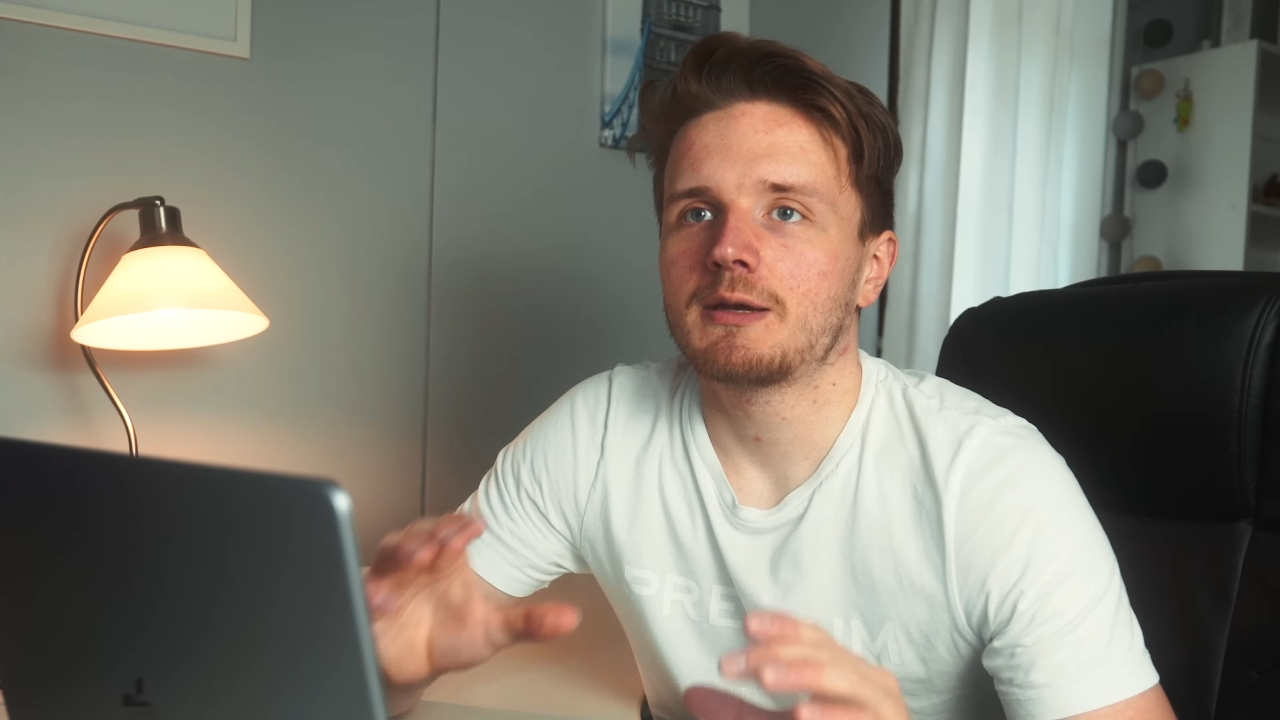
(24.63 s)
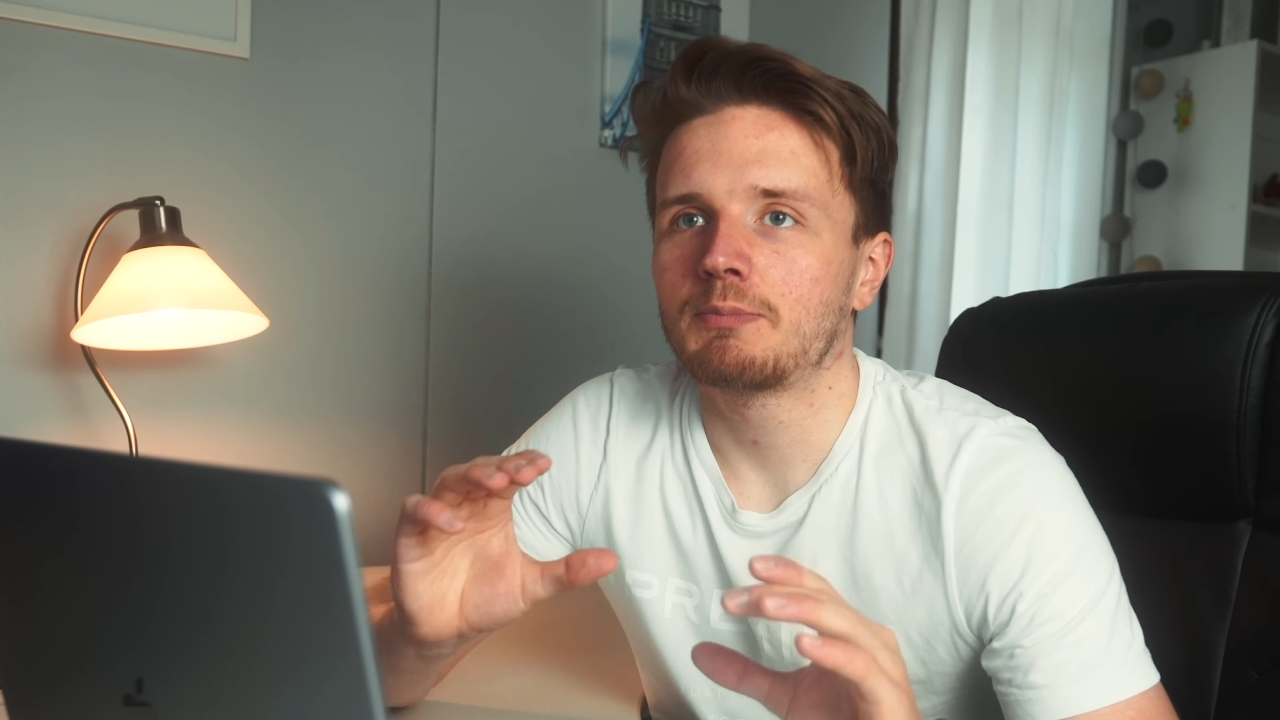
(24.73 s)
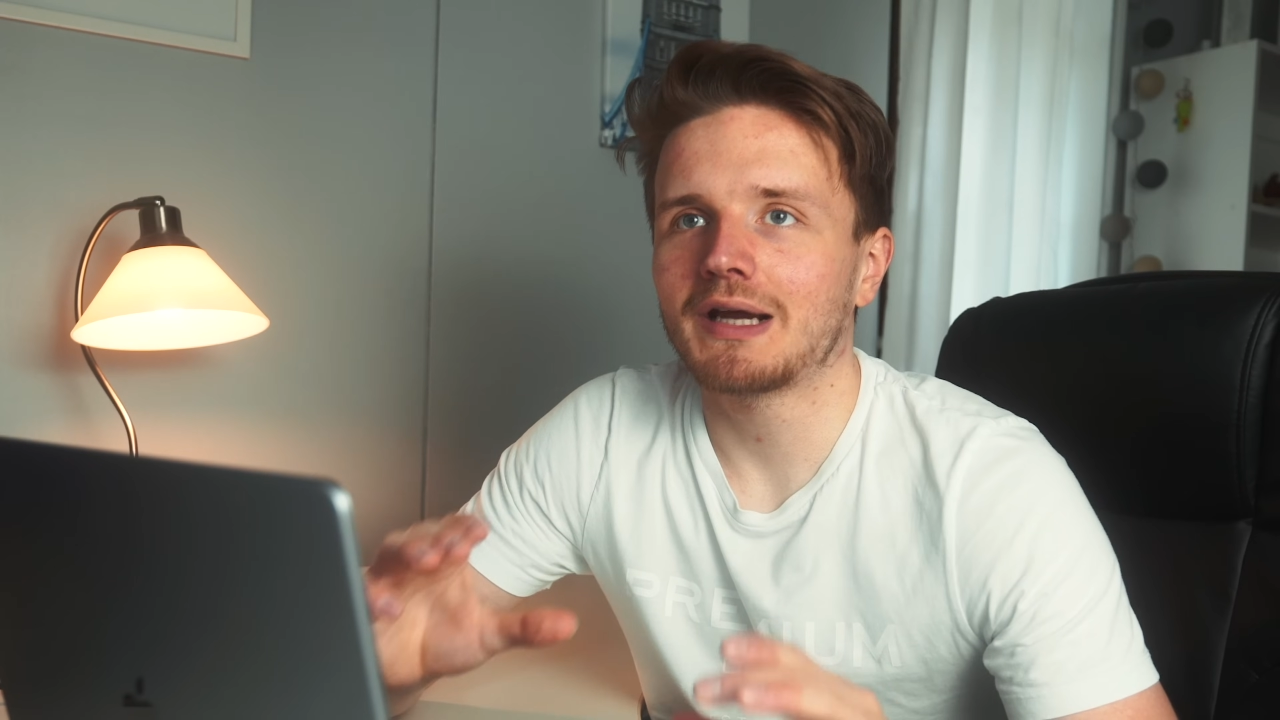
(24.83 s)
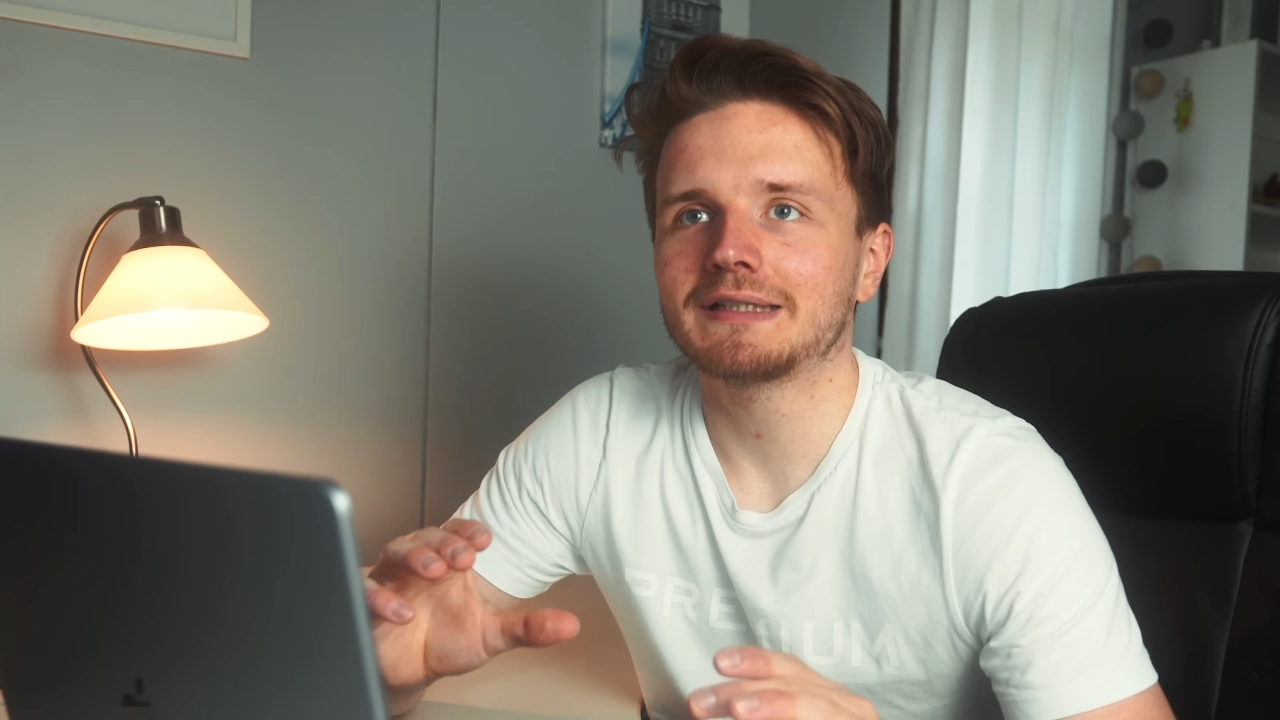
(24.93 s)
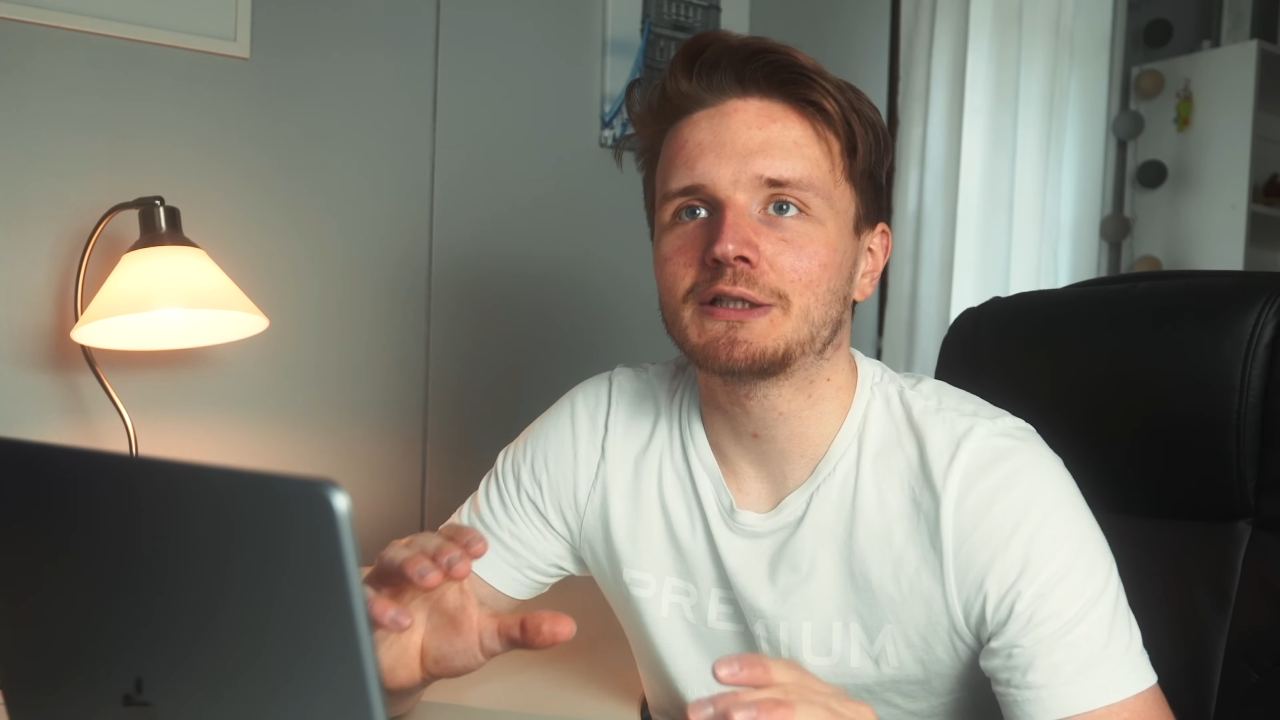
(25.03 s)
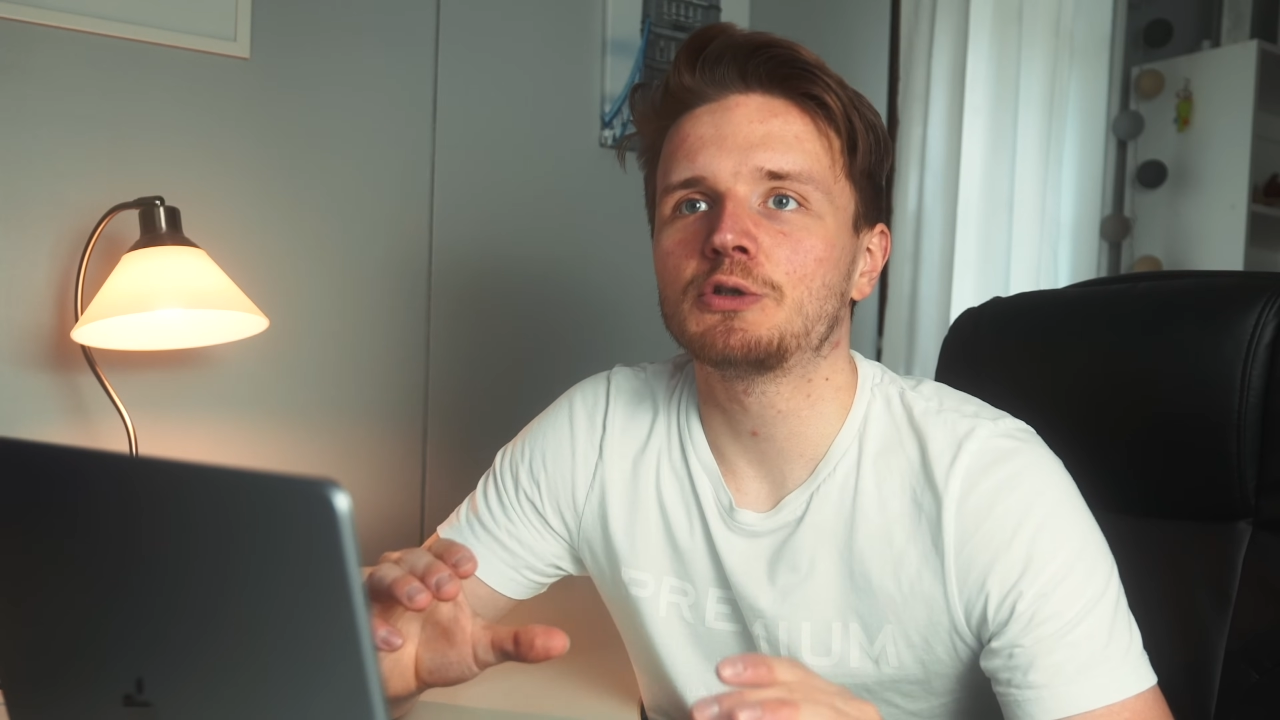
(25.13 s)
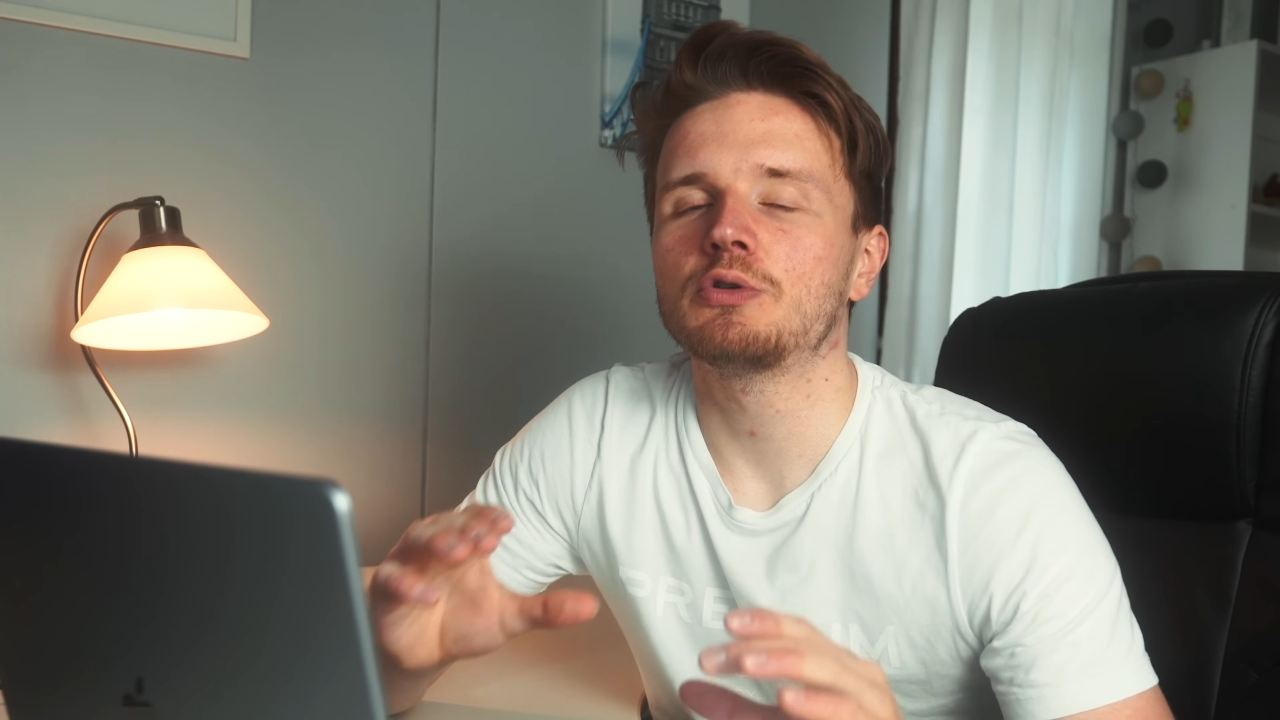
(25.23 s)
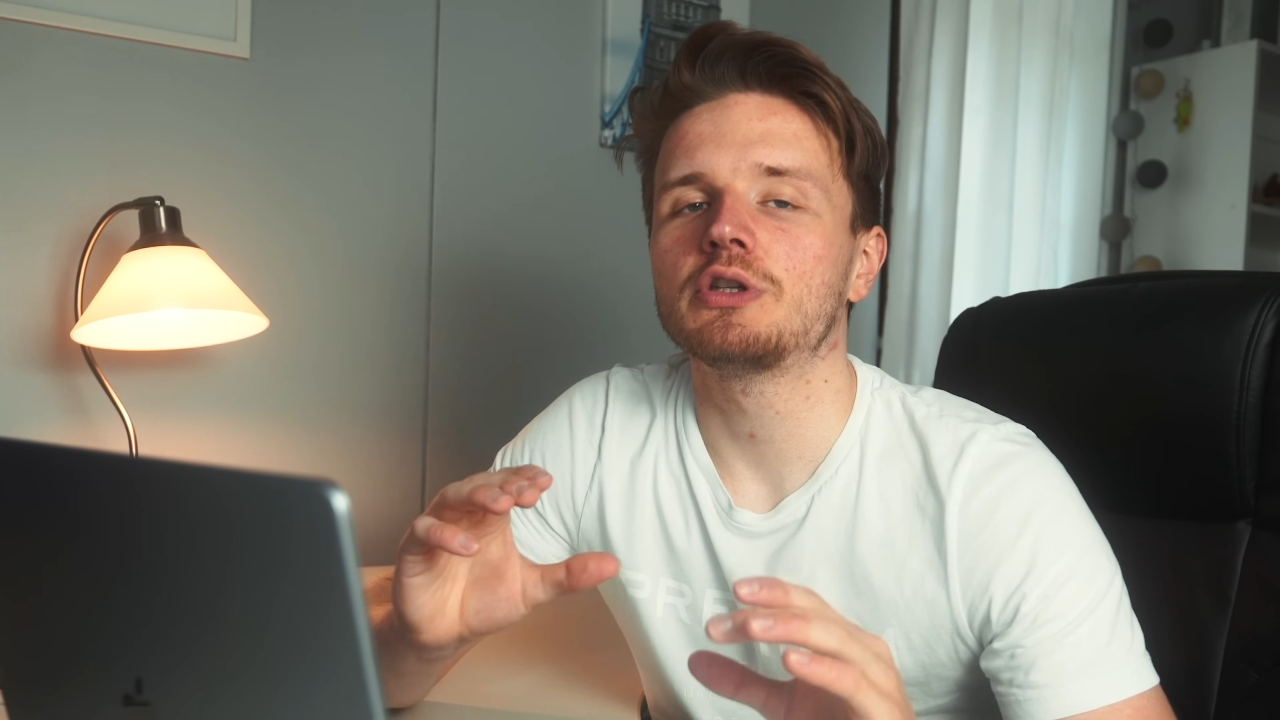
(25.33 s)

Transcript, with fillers: practical